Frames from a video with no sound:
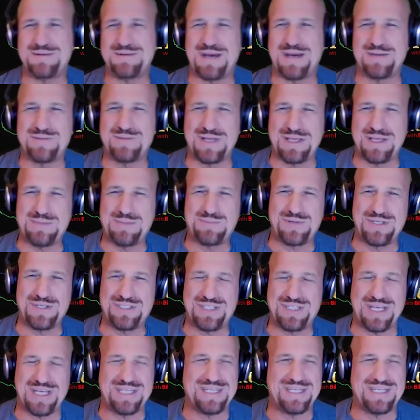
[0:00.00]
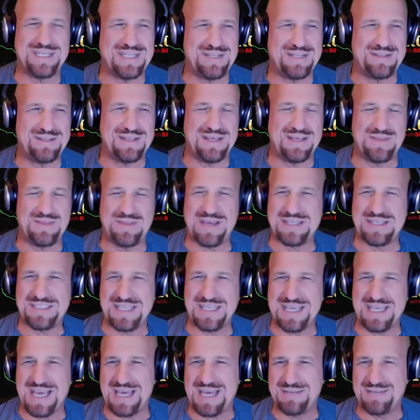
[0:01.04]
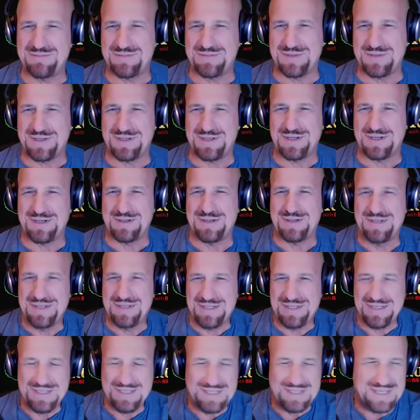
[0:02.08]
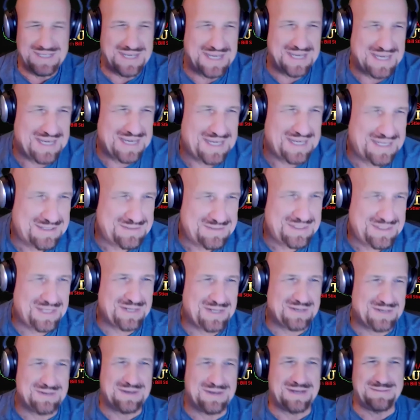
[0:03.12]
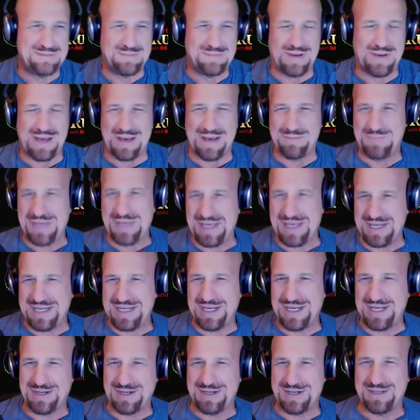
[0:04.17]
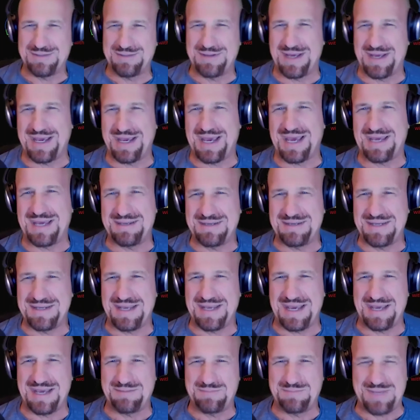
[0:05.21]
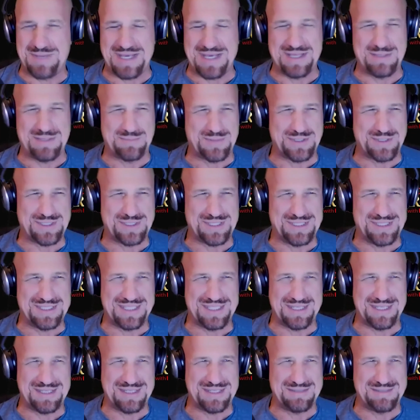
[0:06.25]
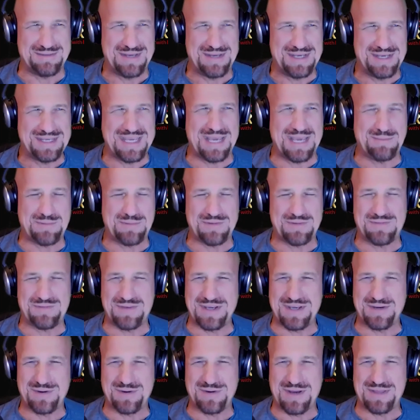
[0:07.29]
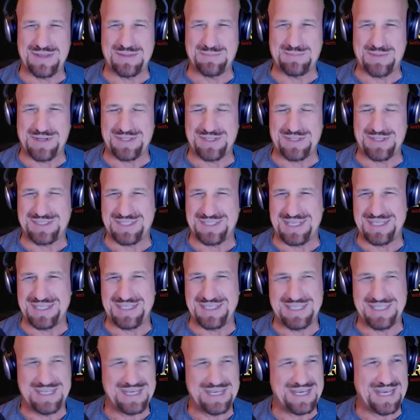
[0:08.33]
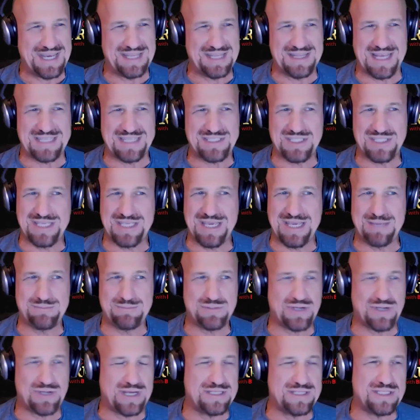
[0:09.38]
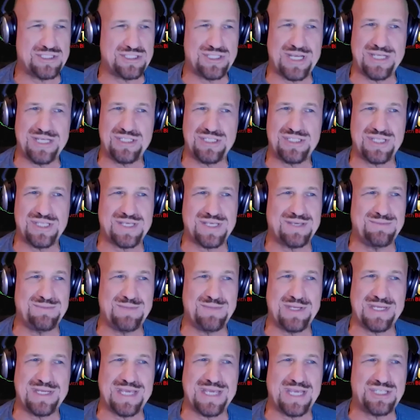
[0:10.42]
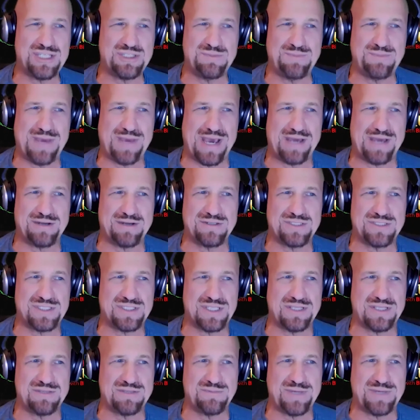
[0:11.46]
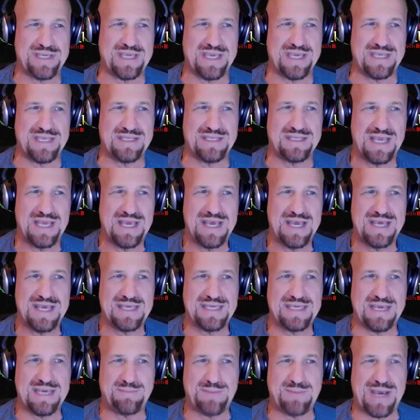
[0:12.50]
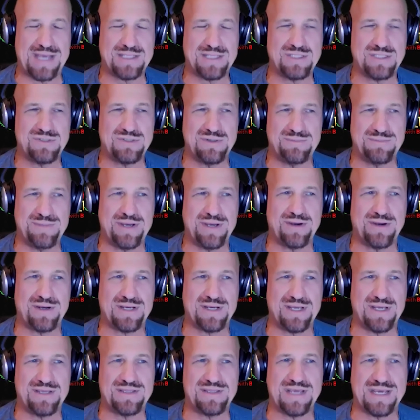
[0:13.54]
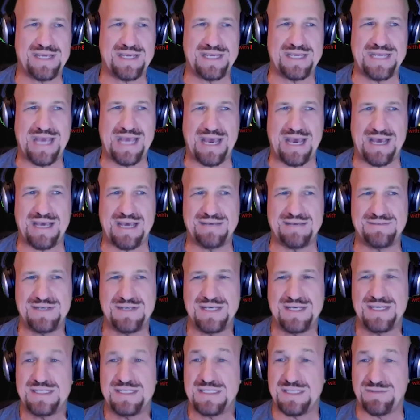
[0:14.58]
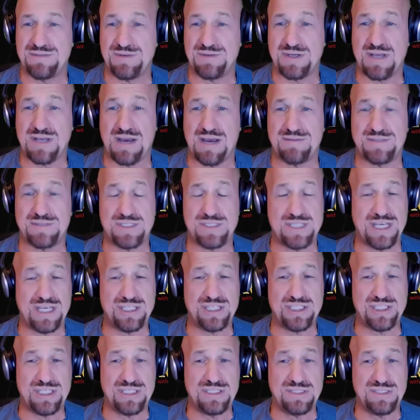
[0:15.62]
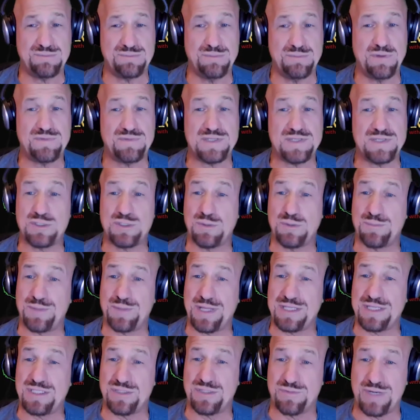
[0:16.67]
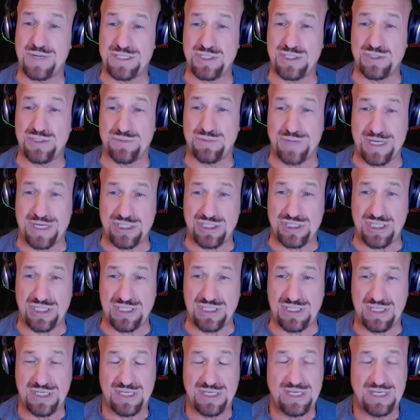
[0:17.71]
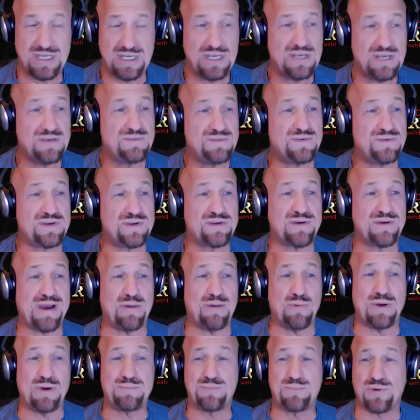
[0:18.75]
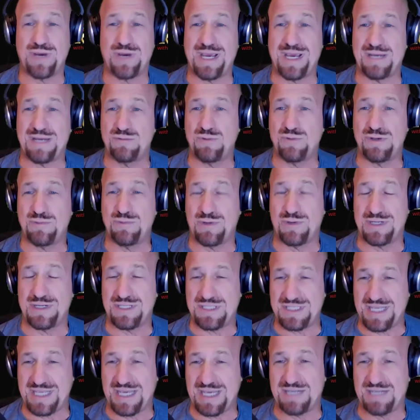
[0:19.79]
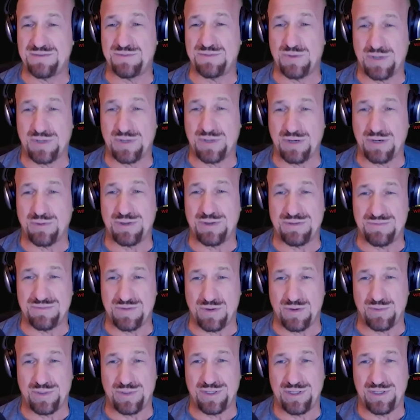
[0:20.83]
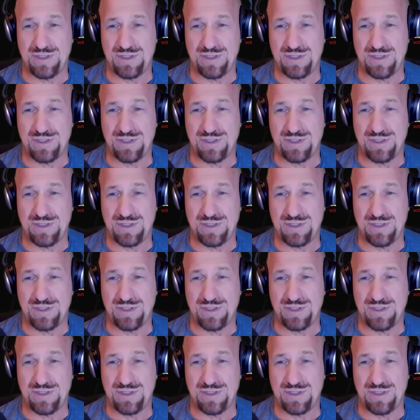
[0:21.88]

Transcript: really appreciate it. And thanks again for, being here and being the person to keep your finger on the pulse, and let's keep trying to change the communication patterns so that we can get back to America that can have civil conversations, move into a place of restoration, figure out what brand we want to stand for going forward,